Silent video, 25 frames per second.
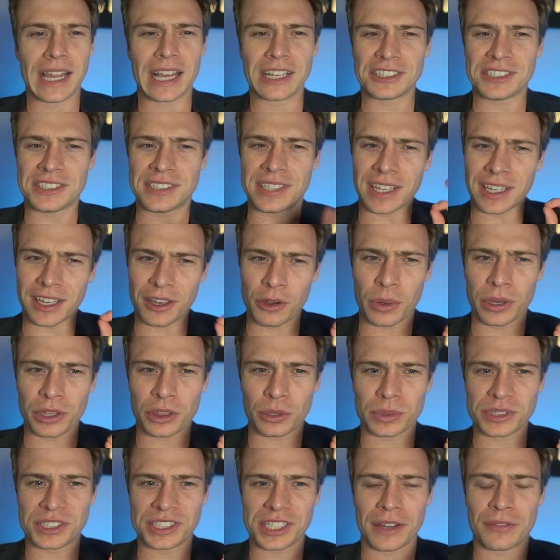Now, sticking
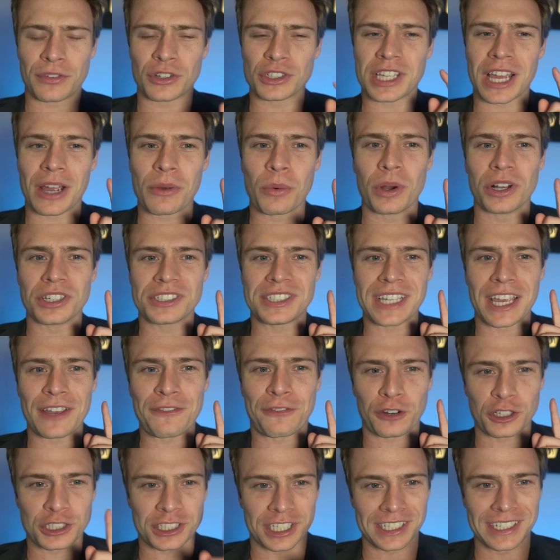with the receivers, I will say
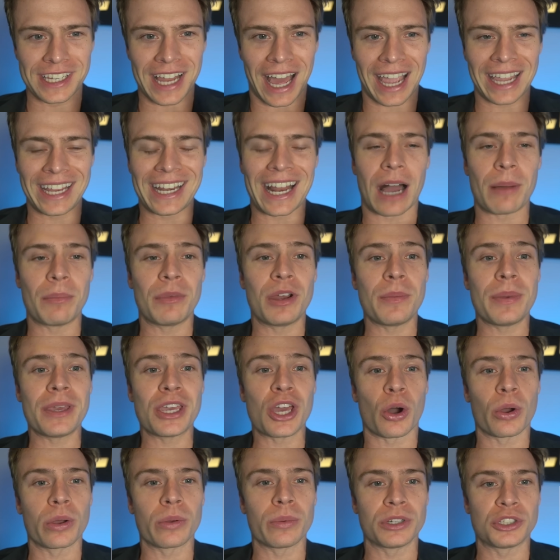for tonight, I'm going to be
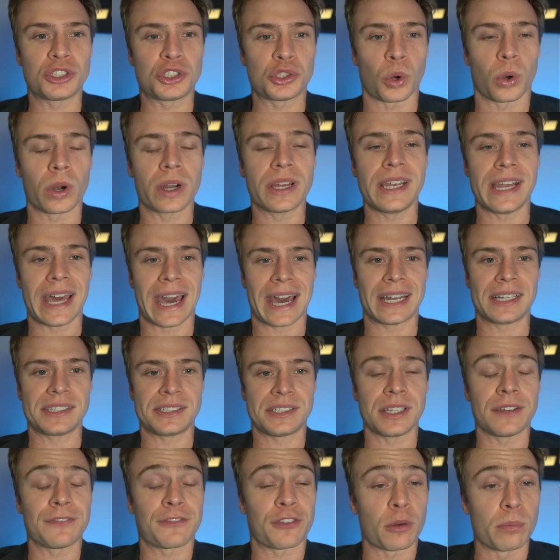going with Jordan
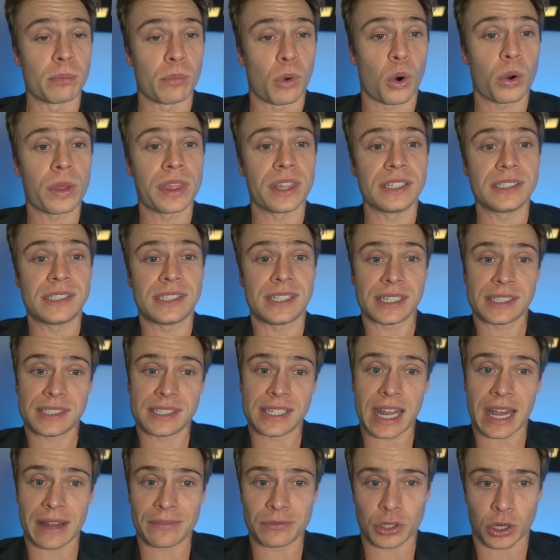Addison for more than
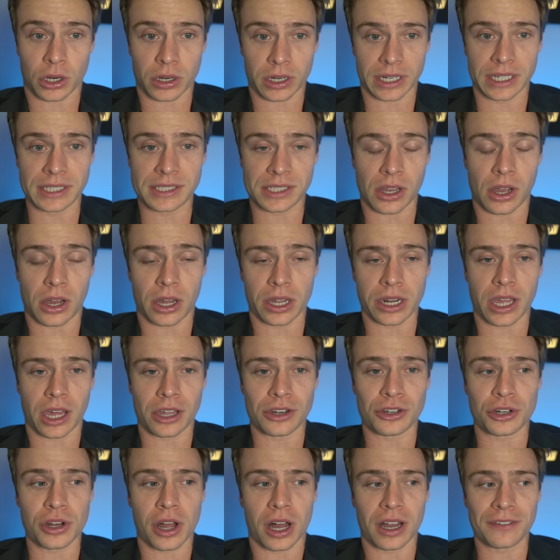6.5 targets on
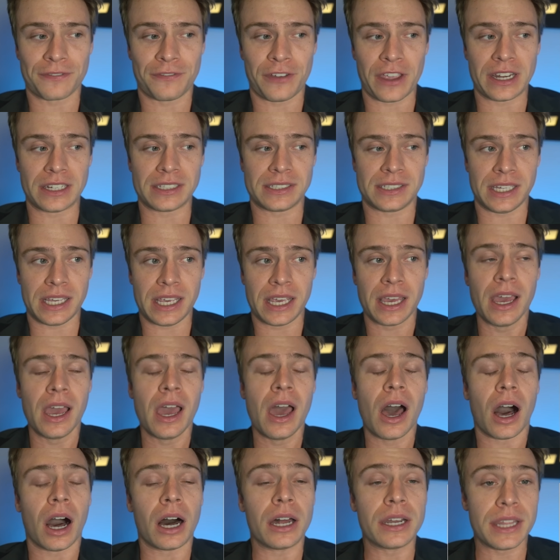Underdog Fantasy
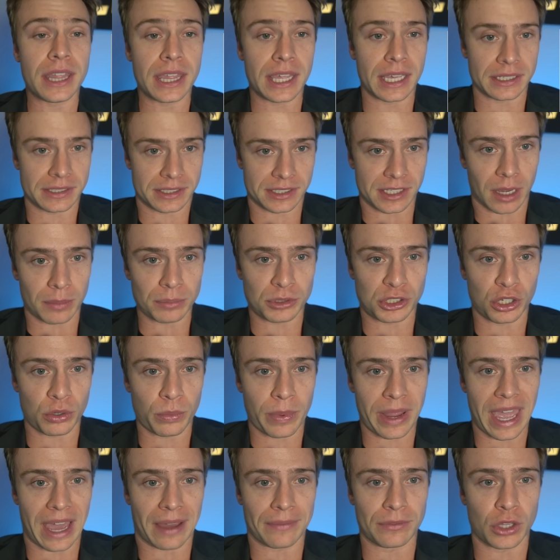under the
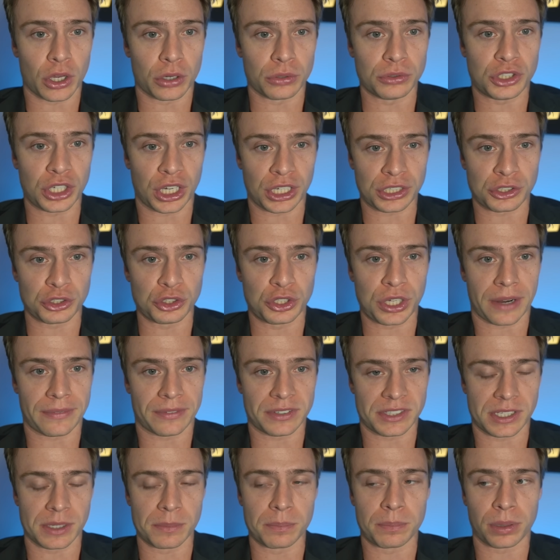assumption we have no Justin
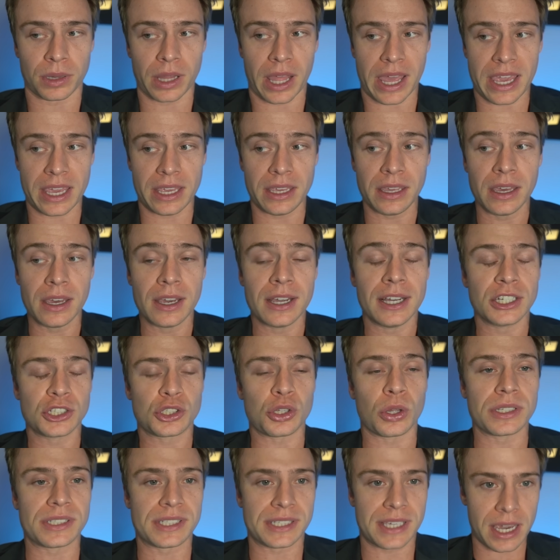Jefferson playing.
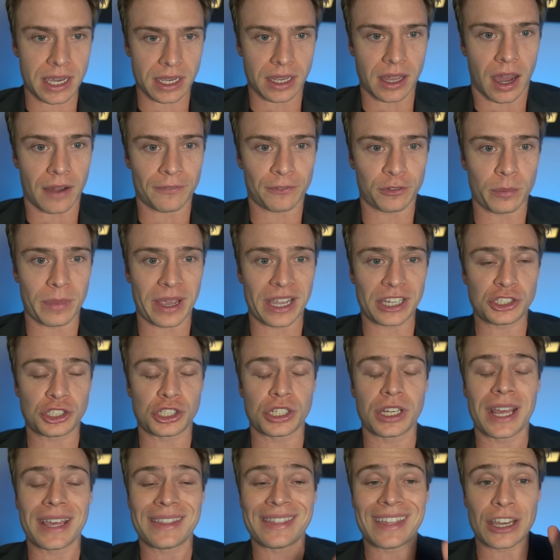So let's get
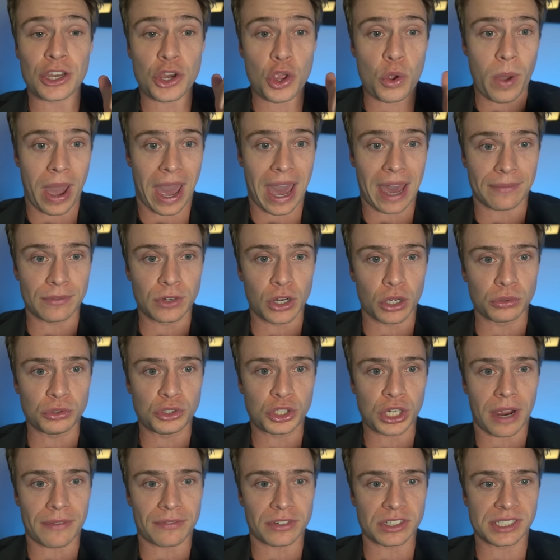confirmation that you have no
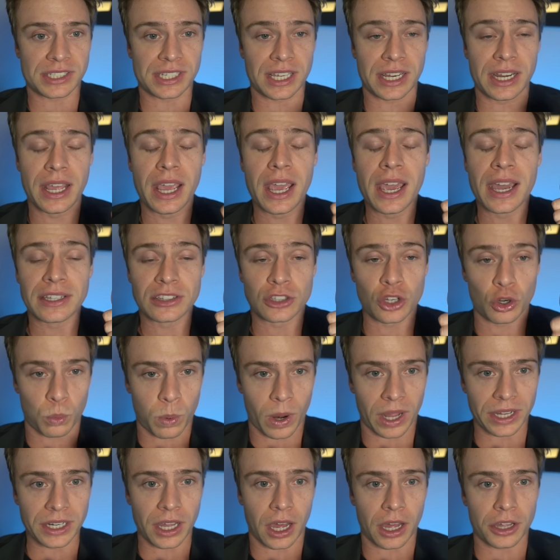Jefferson. The
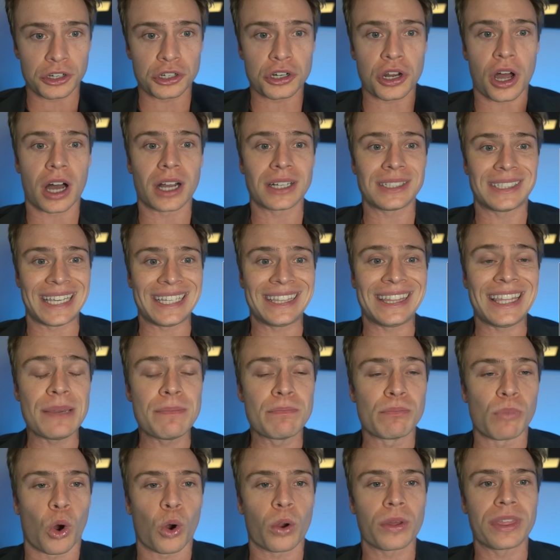run to Underdog, take
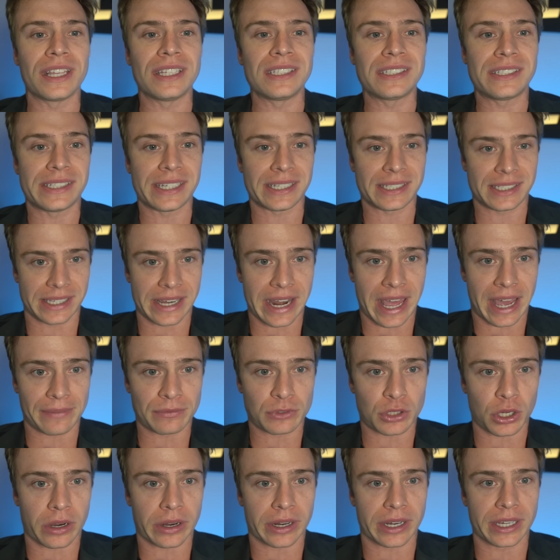the more than
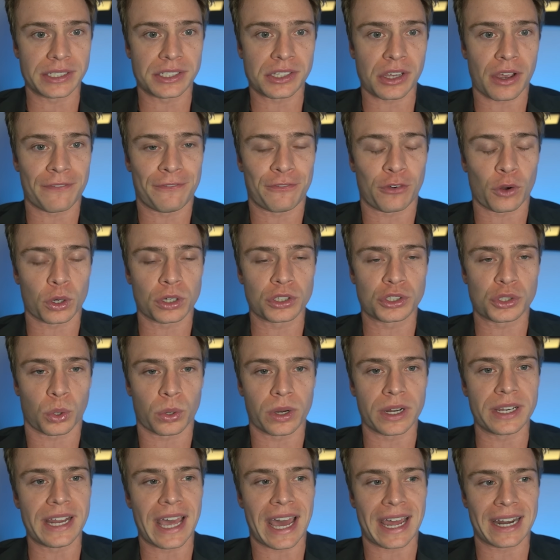6.5 targets for
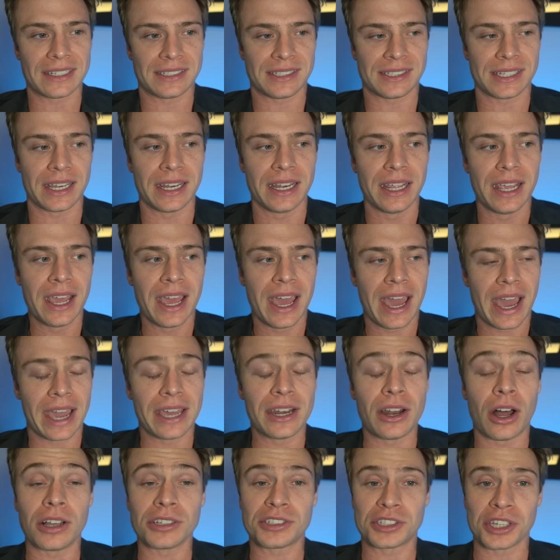Jordan Addison.
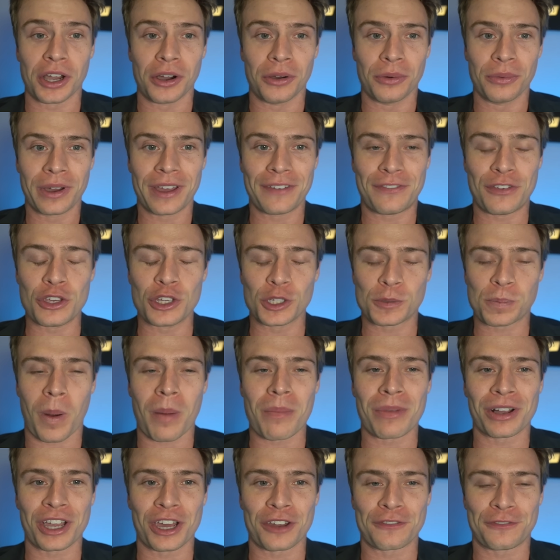And also, if you use
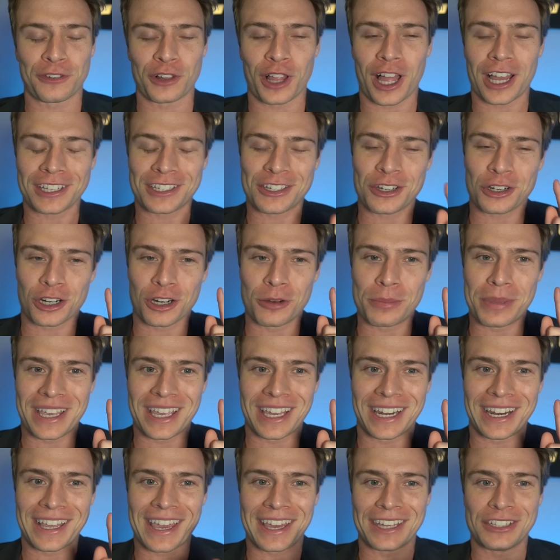promo code FLOCK, you're going to be
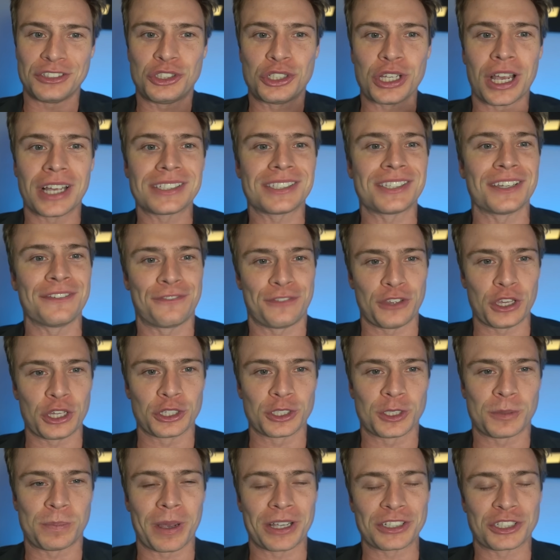getting a Justin
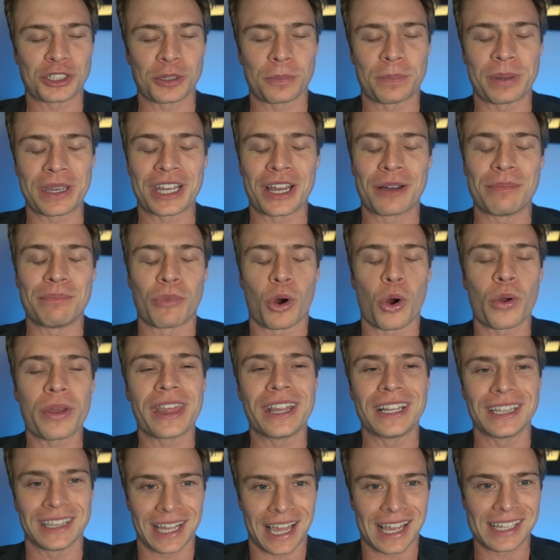Fields special pick of more
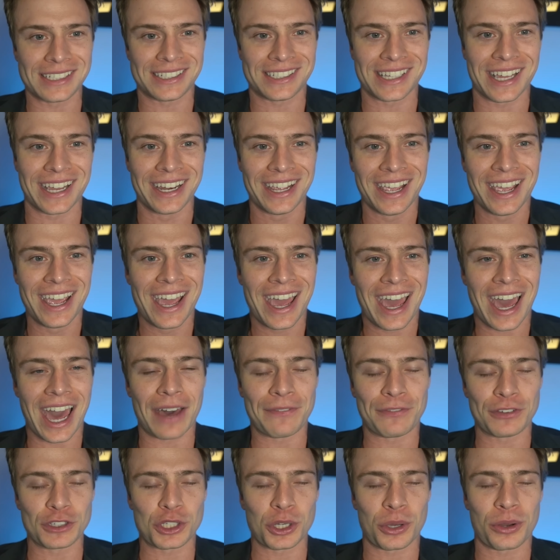than less than
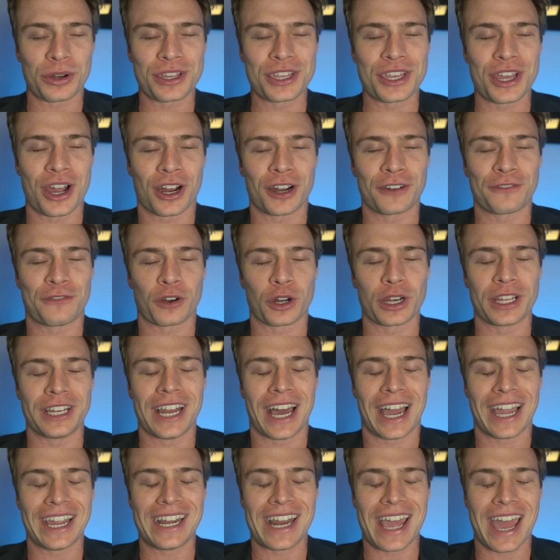half a total yard for
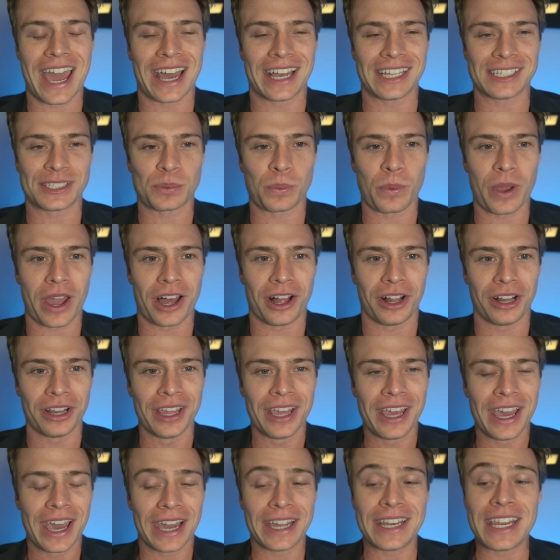tonight as
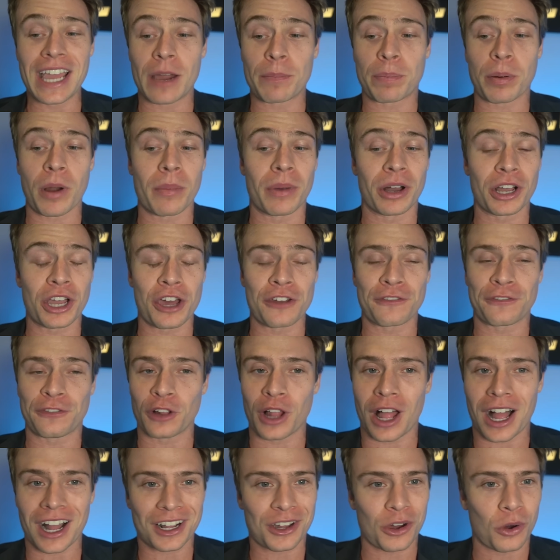well. And yeah, promo code
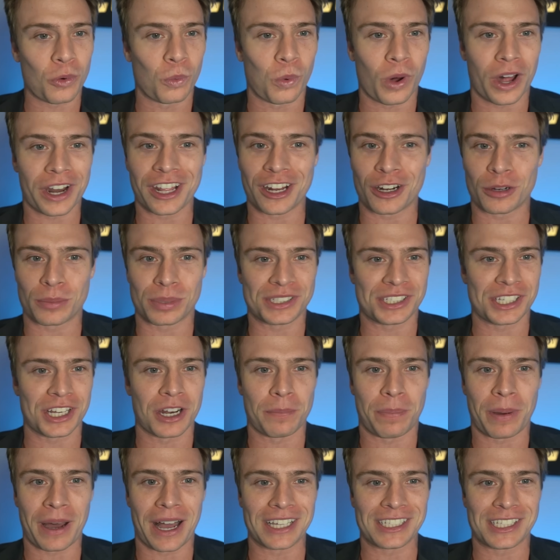FLOCK, 100%
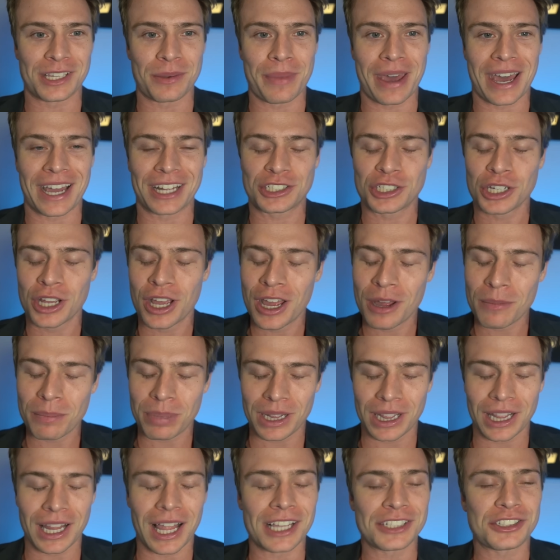a positive match.
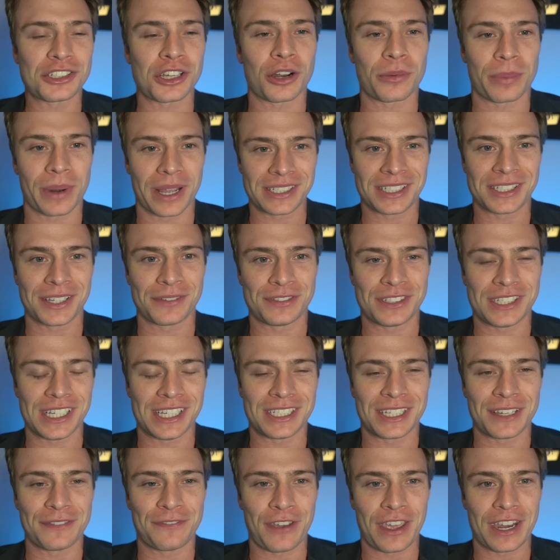Plus our rest of
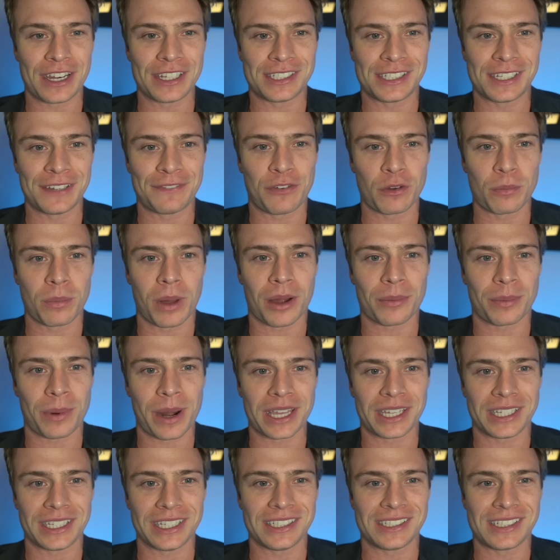season fantasy football
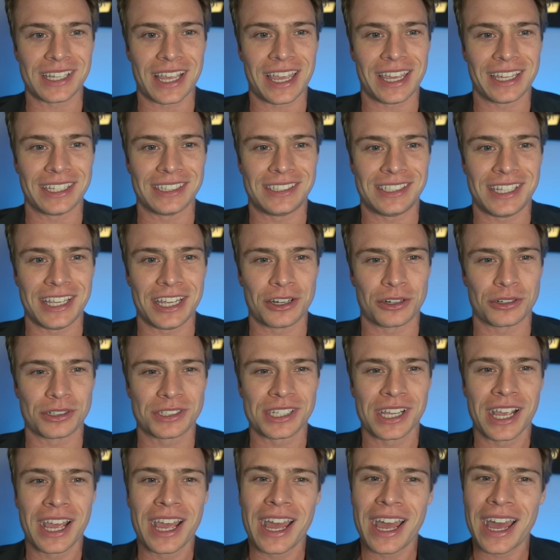rankings and
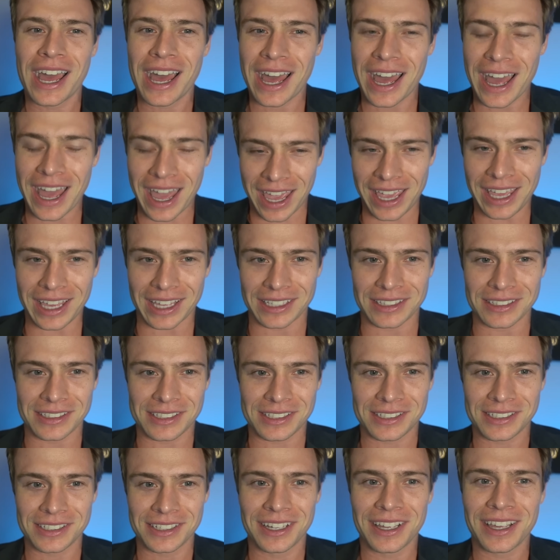tiers
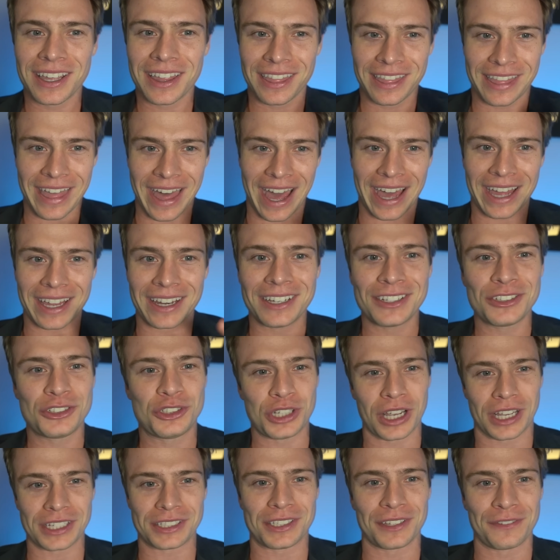and that
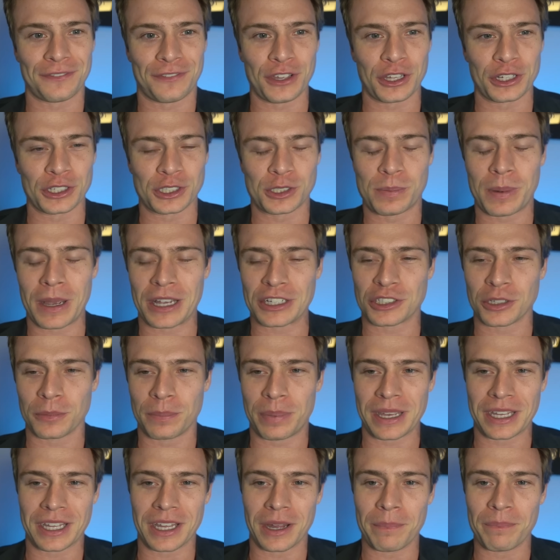Justin Fields special
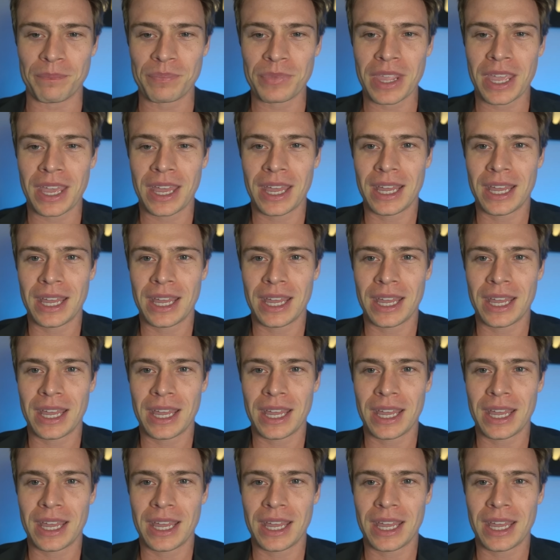pick'em.